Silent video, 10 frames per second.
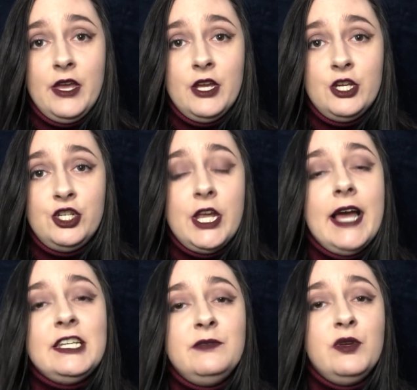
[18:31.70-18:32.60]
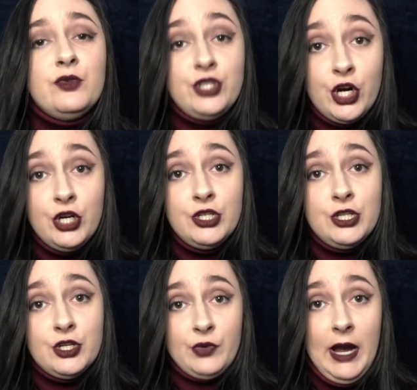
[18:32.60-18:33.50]
She had to be returned
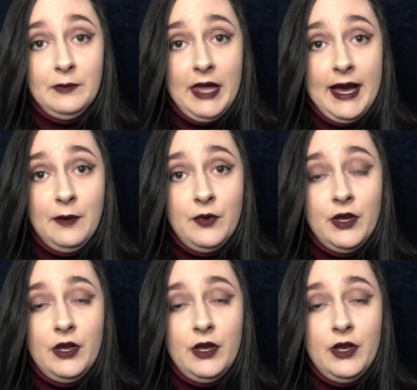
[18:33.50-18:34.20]
to the crime lab